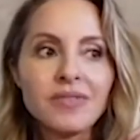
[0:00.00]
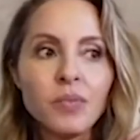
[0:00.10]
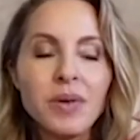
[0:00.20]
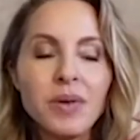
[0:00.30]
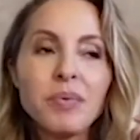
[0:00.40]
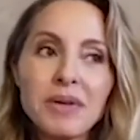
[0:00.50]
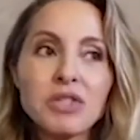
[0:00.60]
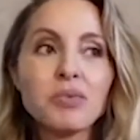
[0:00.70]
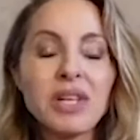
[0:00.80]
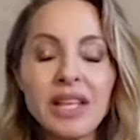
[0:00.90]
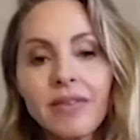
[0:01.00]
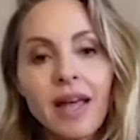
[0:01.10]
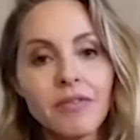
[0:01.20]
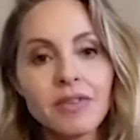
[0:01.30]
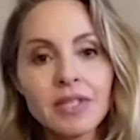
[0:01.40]
we pretty much relive
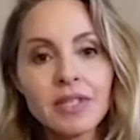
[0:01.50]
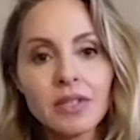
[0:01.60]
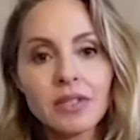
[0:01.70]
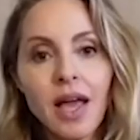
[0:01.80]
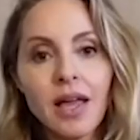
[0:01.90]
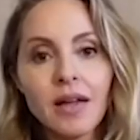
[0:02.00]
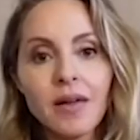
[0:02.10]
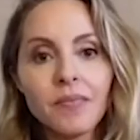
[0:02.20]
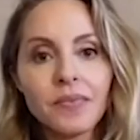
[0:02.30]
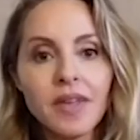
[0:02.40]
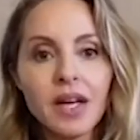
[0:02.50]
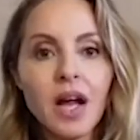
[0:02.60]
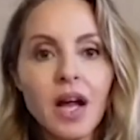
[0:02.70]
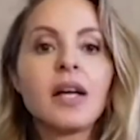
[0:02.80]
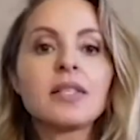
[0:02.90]
that every single day, that
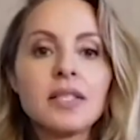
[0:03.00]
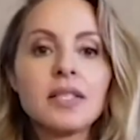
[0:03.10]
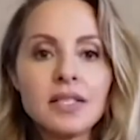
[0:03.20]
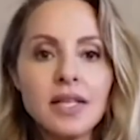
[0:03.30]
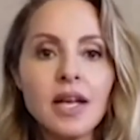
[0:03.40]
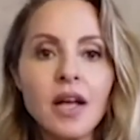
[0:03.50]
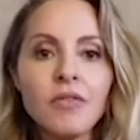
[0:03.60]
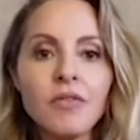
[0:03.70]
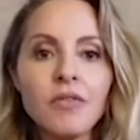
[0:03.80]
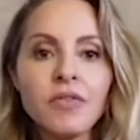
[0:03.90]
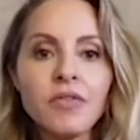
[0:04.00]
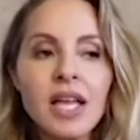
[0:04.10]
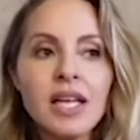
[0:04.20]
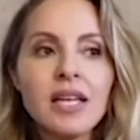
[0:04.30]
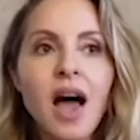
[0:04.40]
constant state of
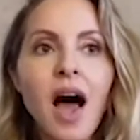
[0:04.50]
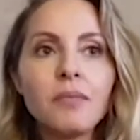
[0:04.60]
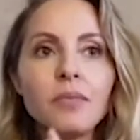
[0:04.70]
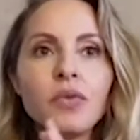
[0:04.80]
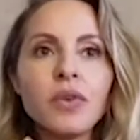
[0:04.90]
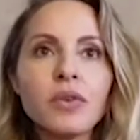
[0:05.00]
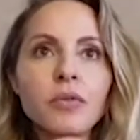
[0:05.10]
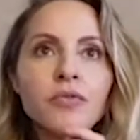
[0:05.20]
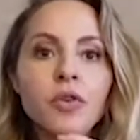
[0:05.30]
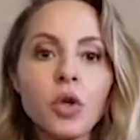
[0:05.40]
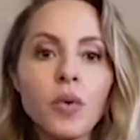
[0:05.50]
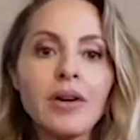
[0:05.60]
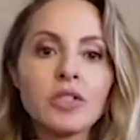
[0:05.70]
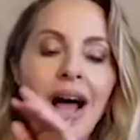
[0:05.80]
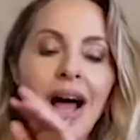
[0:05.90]
not moving from full
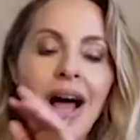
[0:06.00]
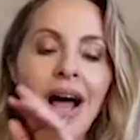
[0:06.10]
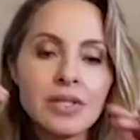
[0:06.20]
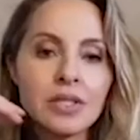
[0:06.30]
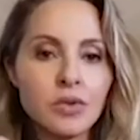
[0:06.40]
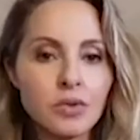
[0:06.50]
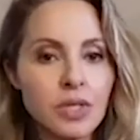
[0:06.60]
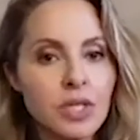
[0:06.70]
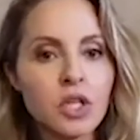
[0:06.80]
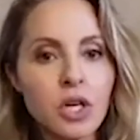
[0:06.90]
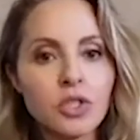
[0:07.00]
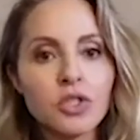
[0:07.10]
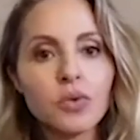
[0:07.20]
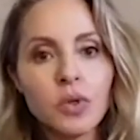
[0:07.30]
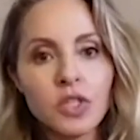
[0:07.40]
arousal out and through discharge.
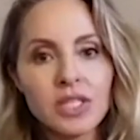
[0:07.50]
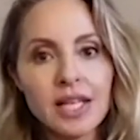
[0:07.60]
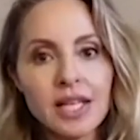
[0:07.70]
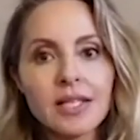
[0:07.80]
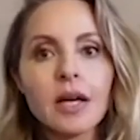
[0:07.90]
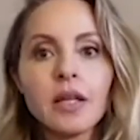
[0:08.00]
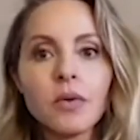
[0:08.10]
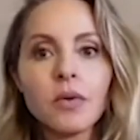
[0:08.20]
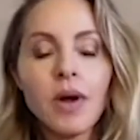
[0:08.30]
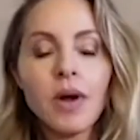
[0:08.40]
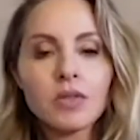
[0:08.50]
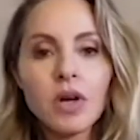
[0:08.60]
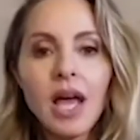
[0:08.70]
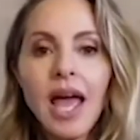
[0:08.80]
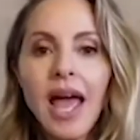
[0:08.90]
We just get stuck in the arousal.
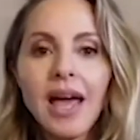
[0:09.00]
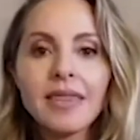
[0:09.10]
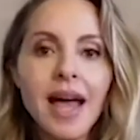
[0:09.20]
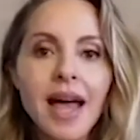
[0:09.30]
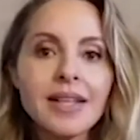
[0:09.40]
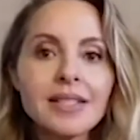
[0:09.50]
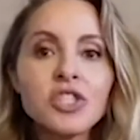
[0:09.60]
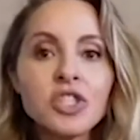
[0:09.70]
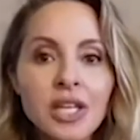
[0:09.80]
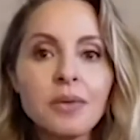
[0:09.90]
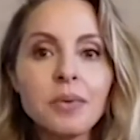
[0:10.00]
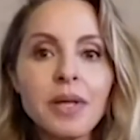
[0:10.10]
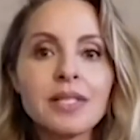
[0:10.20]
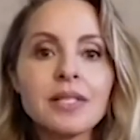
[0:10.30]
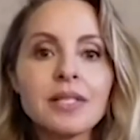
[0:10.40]
And that's a shitty
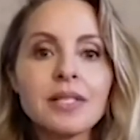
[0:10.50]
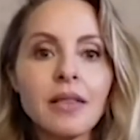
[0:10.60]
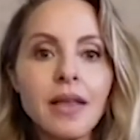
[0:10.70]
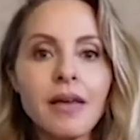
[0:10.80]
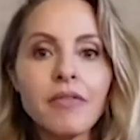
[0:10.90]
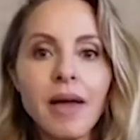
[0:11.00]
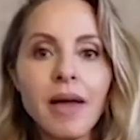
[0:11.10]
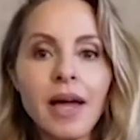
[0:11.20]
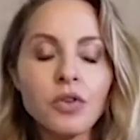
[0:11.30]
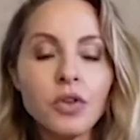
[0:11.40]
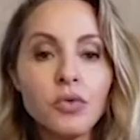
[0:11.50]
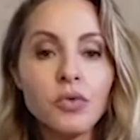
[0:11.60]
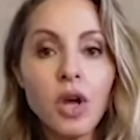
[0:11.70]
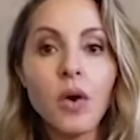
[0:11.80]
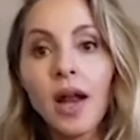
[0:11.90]
place to live, man. You
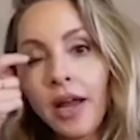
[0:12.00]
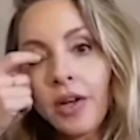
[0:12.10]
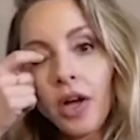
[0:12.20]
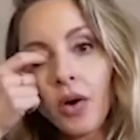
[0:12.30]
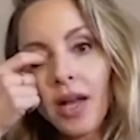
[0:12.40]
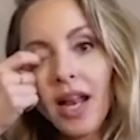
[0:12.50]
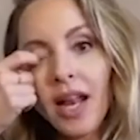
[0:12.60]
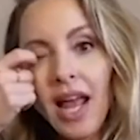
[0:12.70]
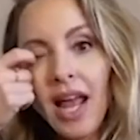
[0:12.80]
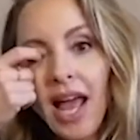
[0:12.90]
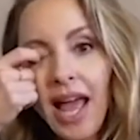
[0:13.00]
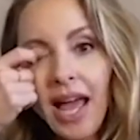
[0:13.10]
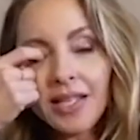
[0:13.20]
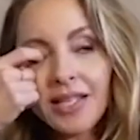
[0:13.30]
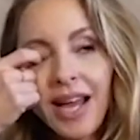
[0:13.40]
know it, I know it. And
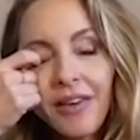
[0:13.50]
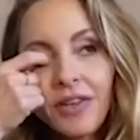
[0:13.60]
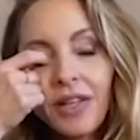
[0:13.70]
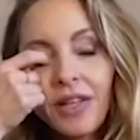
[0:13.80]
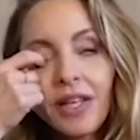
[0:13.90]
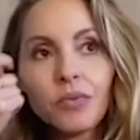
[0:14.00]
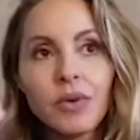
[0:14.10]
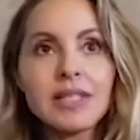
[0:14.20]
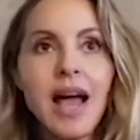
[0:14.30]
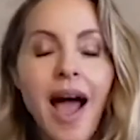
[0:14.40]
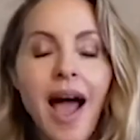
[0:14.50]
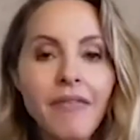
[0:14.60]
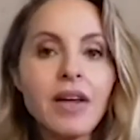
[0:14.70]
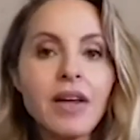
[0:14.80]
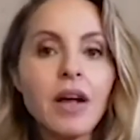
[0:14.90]
it definitely wreaks
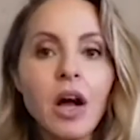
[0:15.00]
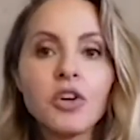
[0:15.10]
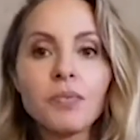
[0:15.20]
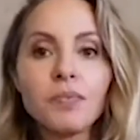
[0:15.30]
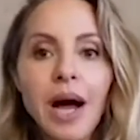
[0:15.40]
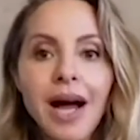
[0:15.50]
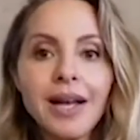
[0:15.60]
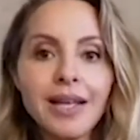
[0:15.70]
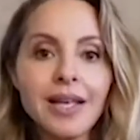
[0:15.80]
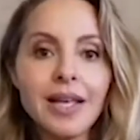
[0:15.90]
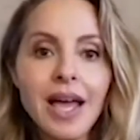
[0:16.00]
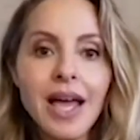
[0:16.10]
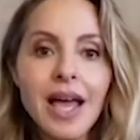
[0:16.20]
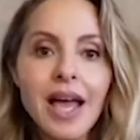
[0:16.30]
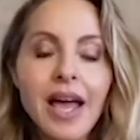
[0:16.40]
havoc on your body.
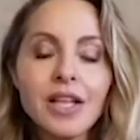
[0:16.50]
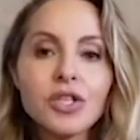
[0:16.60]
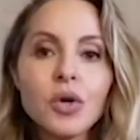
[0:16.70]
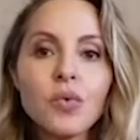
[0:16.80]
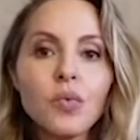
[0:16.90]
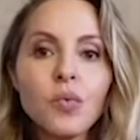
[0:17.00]
And so